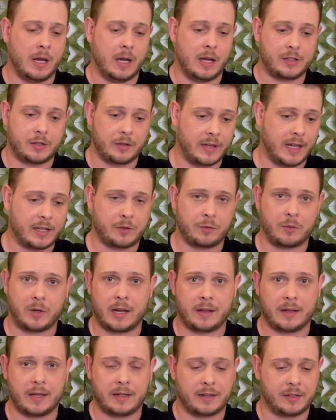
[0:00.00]
So that's why
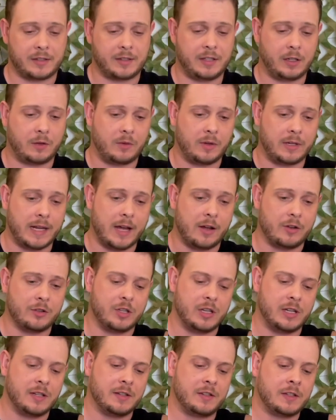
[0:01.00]
I like to stick with
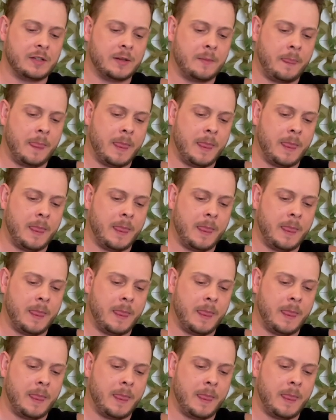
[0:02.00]
Nalgenes.